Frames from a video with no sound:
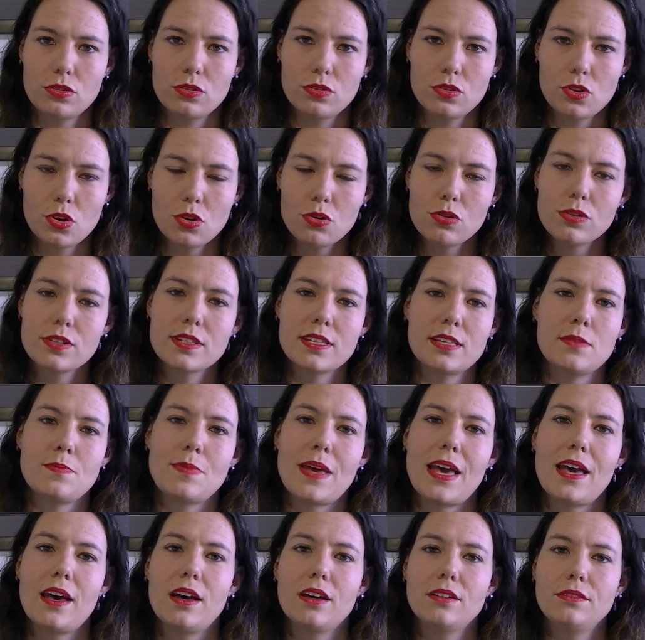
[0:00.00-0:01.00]
talks
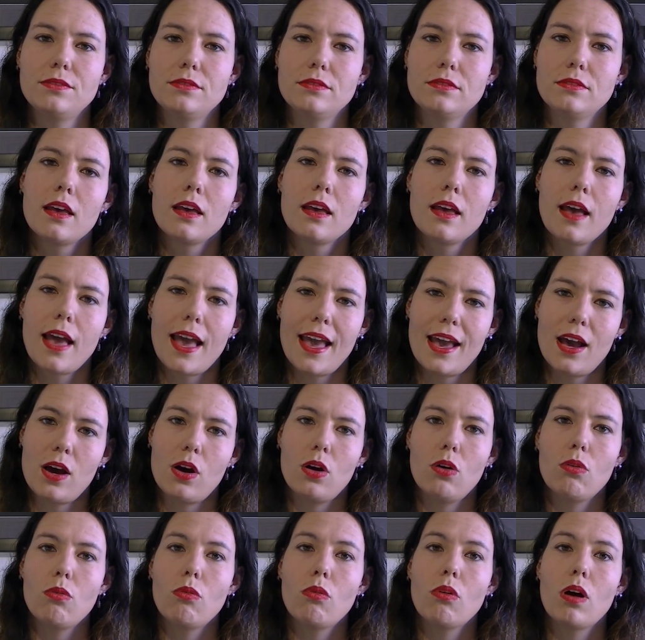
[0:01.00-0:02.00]
about
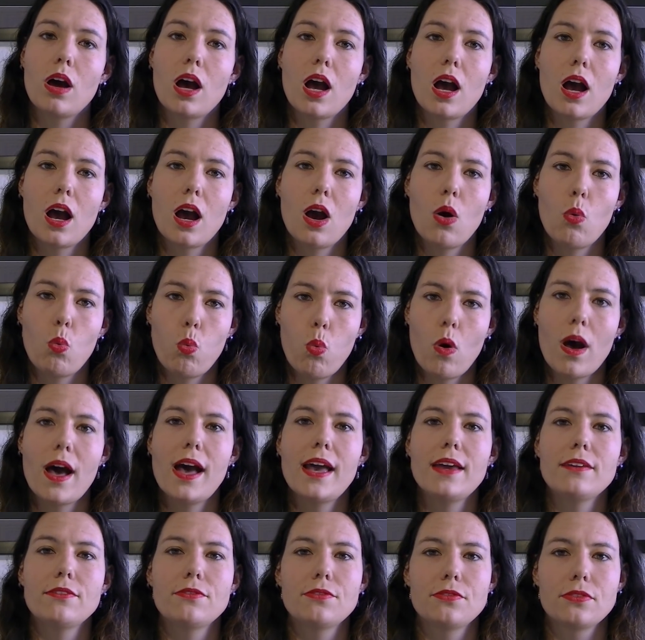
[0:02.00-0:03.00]
how a
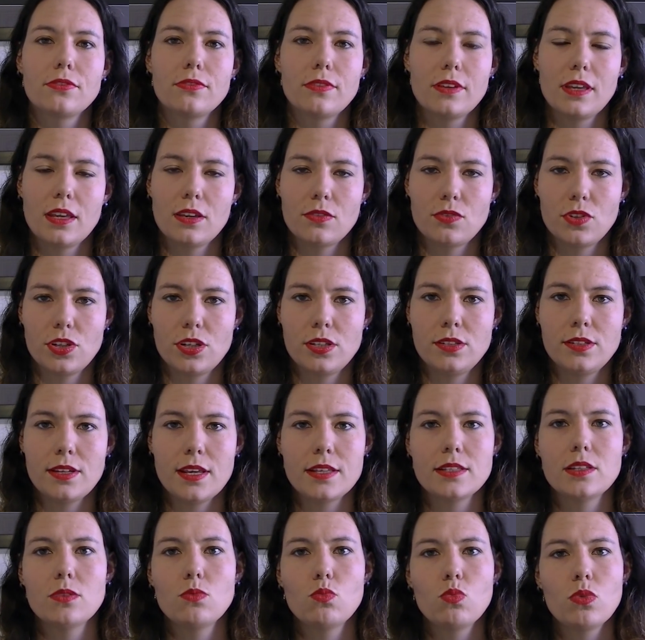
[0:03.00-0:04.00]
wife, if she
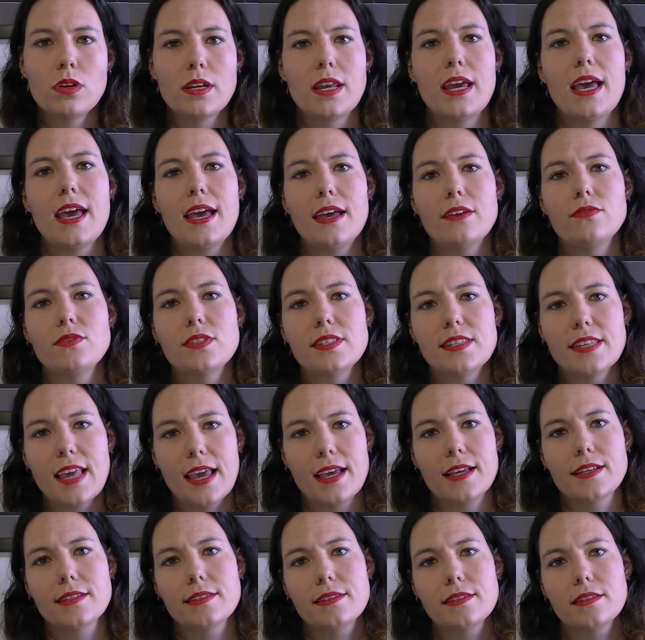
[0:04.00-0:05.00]
doesn't want to have
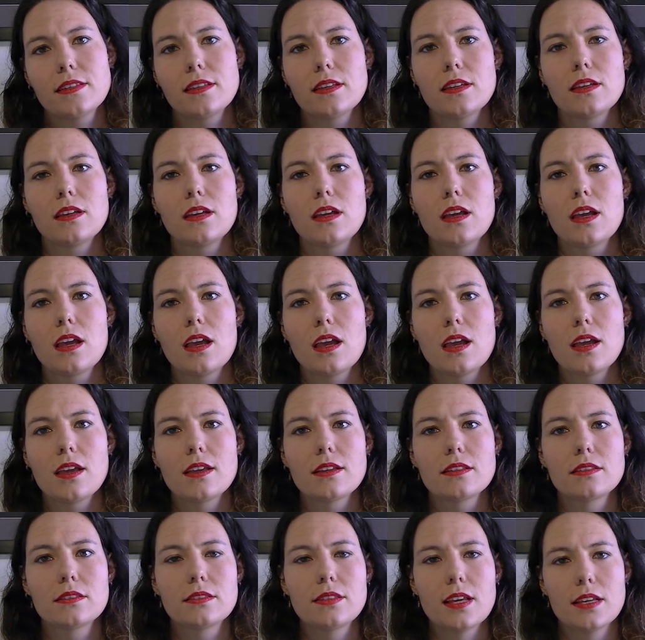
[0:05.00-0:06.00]
sex,
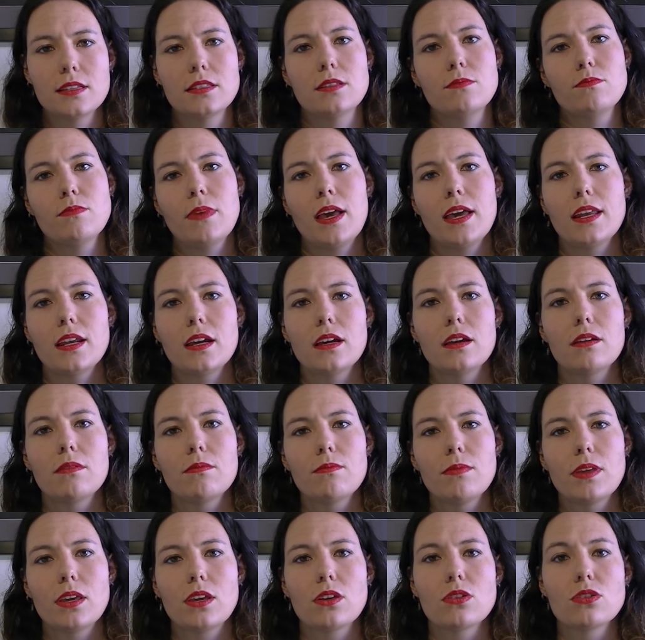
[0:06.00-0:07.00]
doesn't matter
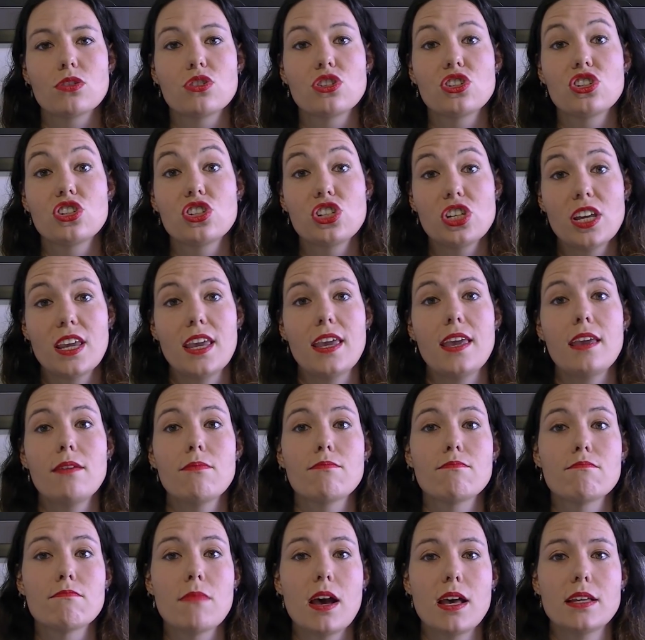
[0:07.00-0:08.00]
because she
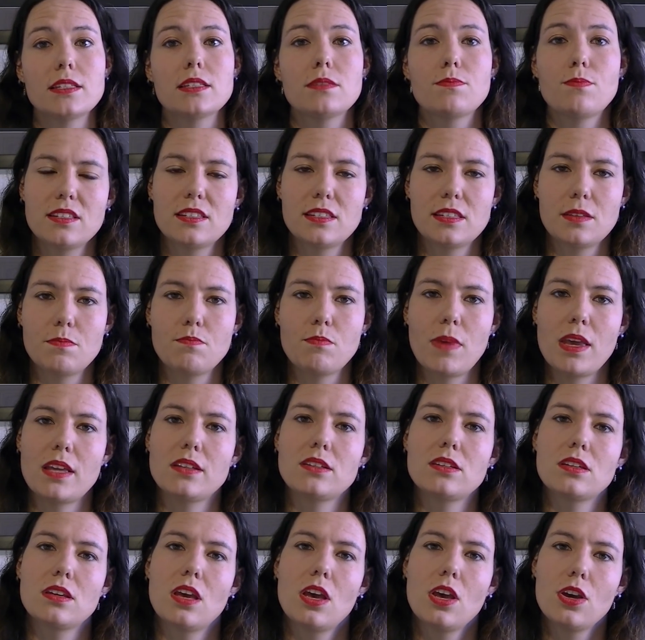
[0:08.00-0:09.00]
must
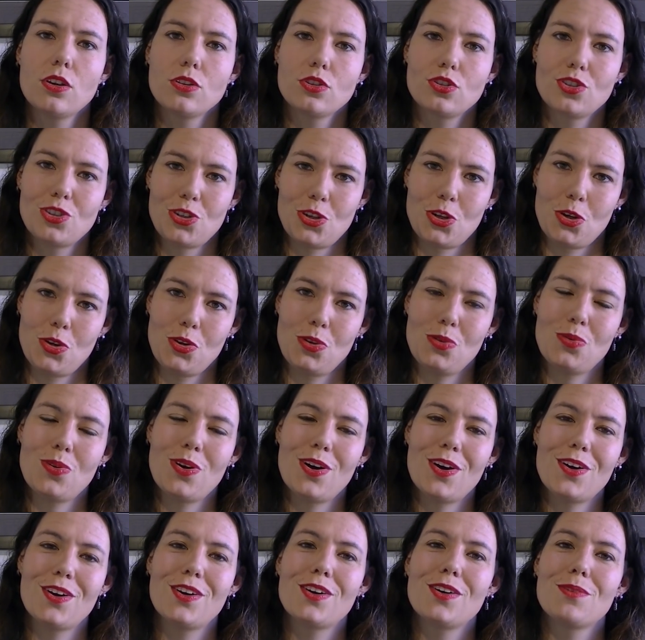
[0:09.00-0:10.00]
submit to
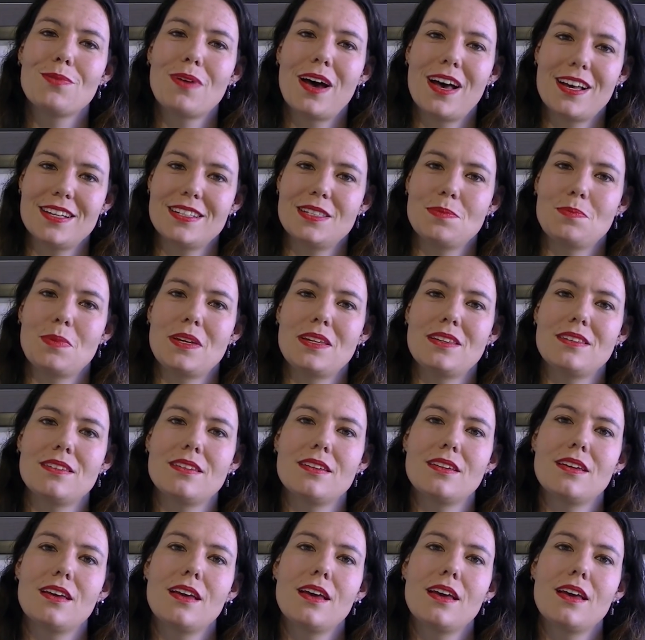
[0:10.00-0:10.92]
her husband.